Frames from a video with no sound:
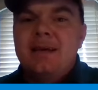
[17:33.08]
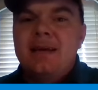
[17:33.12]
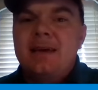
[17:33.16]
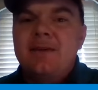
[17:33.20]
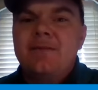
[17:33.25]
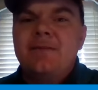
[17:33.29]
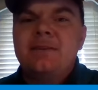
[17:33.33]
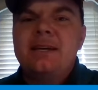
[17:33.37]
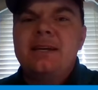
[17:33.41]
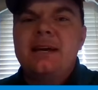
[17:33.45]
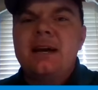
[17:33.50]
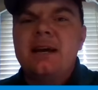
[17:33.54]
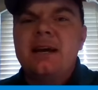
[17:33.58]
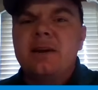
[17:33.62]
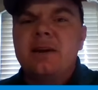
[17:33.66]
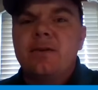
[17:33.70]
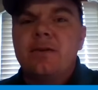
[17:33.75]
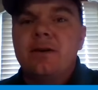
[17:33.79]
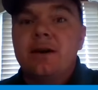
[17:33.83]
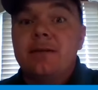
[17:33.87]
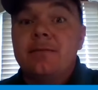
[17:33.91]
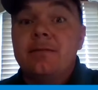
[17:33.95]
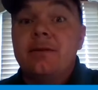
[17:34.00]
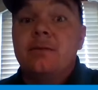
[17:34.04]
if it's
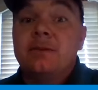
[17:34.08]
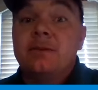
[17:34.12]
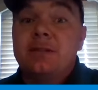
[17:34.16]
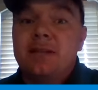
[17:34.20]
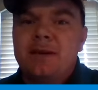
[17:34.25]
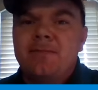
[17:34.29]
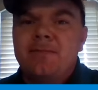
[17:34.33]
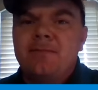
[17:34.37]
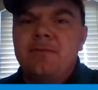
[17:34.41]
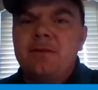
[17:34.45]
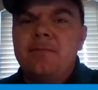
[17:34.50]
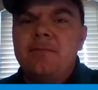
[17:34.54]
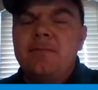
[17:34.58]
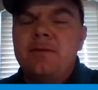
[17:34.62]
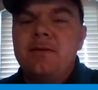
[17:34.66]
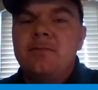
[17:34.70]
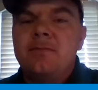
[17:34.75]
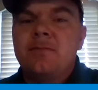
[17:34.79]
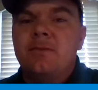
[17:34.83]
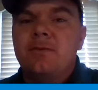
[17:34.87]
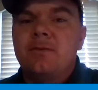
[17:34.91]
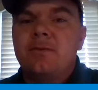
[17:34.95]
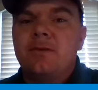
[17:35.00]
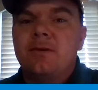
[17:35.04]
accurate, it would definitely be
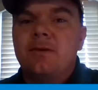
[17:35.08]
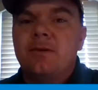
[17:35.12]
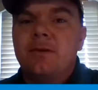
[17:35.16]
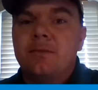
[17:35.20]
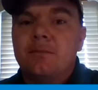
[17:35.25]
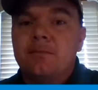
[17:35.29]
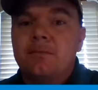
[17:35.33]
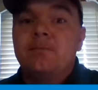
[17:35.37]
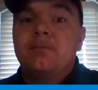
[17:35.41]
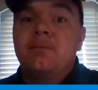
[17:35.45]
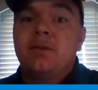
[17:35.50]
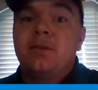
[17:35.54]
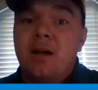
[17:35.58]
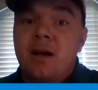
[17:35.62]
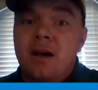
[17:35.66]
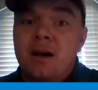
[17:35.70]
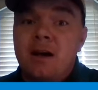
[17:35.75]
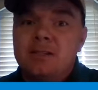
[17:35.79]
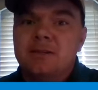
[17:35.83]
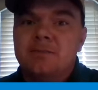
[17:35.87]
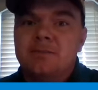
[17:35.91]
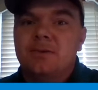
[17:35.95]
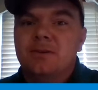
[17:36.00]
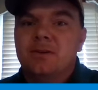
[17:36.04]
more
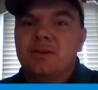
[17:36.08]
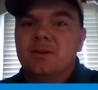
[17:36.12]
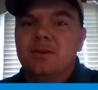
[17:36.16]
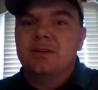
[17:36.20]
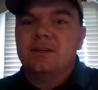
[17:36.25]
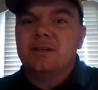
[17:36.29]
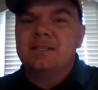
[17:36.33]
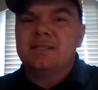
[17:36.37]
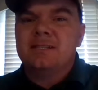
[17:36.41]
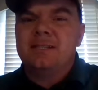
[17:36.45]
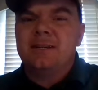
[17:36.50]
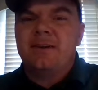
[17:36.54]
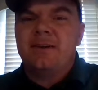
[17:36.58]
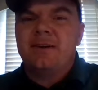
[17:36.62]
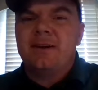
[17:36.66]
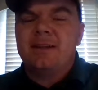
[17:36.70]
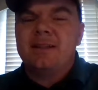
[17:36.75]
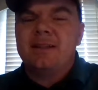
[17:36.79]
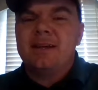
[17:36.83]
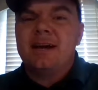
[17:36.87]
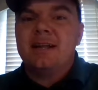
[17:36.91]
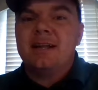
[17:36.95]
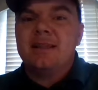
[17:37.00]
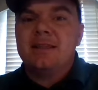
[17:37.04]
plausible considering
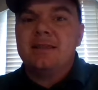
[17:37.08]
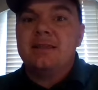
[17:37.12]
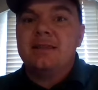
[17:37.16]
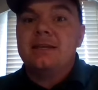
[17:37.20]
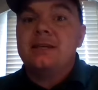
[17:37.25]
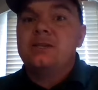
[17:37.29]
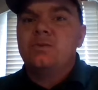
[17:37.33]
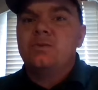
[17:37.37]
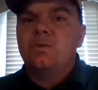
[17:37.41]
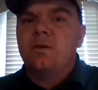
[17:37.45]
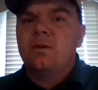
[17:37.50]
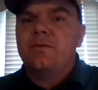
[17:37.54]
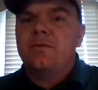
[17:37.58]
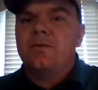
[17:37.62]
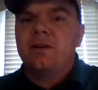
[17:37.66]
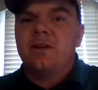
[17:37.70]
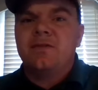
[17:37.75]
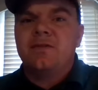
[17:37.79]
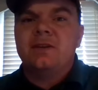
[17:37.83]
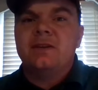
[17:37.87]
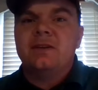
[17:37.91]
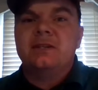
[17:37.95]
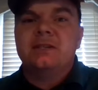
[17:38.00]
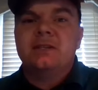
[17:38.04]
that these dwarf
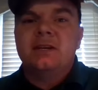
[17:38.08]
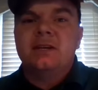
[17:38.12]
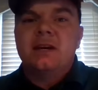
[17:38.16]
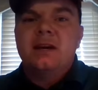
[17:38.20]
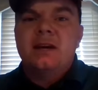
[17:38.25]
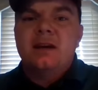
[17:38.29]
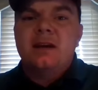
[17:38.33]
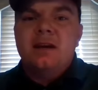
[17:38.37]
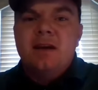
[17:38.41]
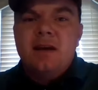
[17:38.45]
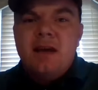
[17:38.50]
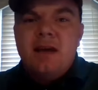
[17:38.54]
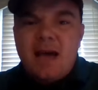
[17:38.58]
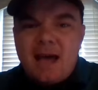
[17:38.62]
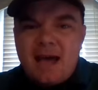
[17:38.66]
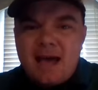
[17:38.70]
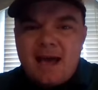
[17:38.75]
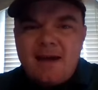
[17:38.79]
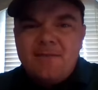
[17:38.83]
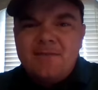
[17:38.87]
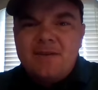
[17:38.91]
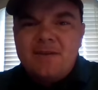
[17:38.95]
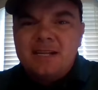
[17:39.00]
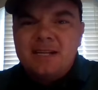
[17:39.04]
elfins
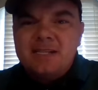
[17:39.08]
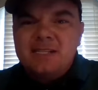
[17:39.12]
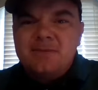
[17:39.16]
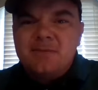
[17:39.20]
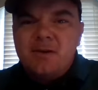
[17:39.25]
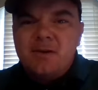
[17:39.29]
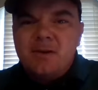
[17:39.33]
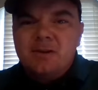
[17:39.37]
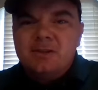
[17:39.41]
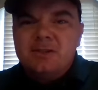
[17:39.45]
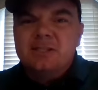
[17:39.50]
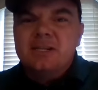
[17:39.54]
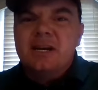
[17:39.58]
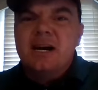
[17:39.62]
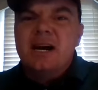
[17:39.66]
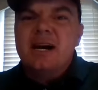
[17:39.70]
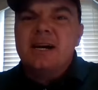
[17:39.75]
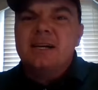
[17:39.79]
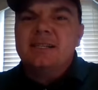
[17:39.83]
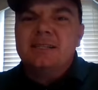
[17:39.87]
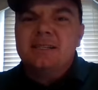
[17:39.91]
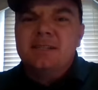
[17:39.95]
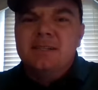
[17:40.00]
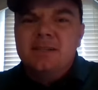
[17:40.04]
have that small
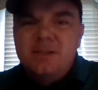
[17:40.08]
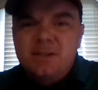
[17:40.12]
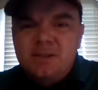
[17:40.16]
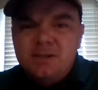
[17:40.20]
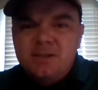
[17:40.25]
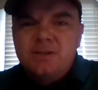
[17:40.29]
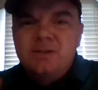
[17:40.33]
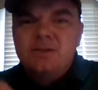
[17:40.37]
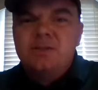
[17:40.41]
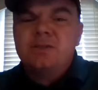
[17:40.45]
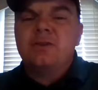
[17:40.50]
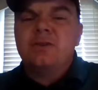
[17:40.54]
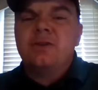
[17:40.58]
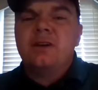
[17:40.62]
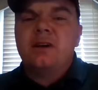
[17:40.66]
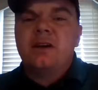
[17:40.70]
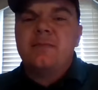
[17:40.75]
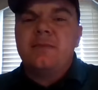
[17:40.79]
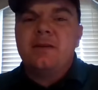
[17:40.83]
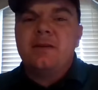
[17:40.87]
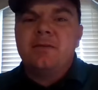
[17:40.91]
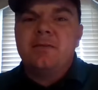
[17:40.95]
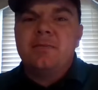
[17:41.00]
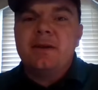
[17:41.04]
size so they could
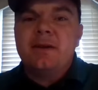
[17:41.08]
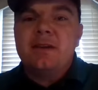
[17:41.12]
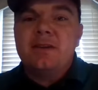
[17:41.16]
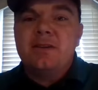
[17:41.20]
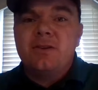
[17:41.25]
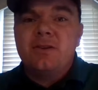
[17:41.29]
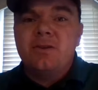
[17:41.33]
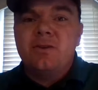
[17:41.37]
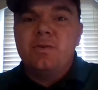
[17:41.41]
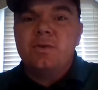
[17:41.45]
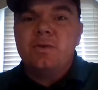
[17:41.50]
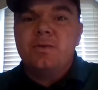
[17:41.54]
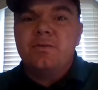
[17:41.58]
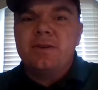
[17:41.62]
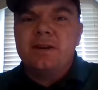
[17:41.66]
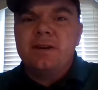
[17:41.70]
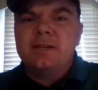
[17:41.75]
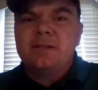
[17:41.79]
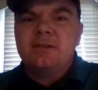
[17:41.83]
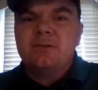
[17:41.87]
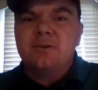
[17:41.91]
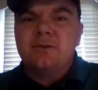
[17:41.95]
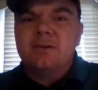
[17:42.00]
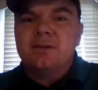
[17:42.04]
be able to make do with the
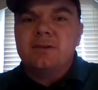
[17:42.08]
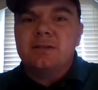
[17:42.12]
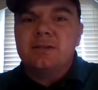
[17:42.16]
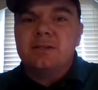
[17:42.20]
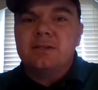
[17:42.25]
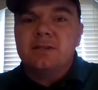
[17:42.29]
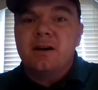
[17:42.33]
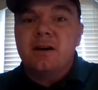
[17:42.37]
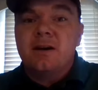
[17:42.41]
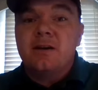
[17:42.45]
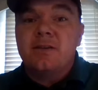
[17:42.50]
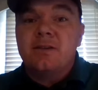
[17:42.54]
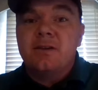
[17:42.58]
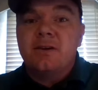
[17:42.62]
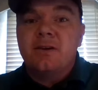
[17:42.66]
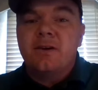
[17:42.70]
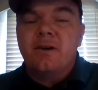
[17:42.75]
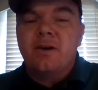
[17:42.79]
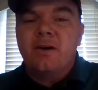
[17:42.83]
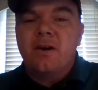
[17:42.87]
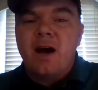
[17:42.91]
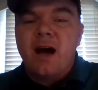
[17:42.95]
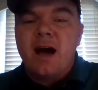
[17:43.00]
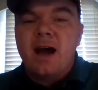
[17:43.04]
resources on
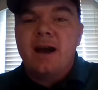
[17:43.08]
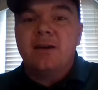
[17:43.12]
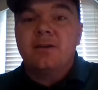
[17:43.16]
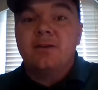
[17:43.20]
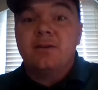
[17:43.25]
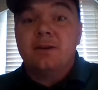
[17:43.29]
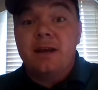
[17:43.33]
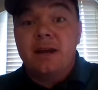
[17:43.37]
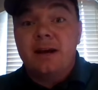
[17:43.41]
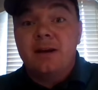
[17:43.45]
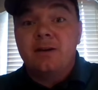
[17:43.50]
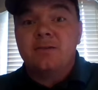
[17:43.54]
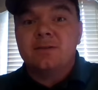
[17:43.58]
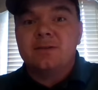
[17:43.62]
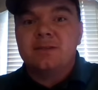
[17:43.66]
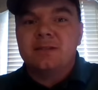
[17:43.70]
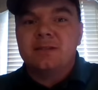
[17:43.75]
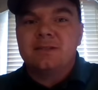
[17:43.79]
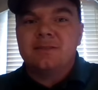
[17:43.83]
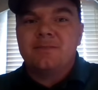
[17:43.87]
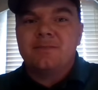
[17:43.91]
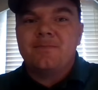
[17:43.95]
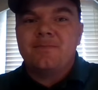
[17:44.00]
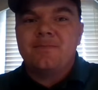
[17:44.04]
their island
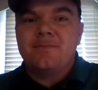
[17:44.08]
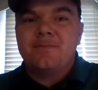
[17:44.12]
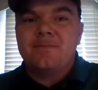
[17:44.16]
ecosystem.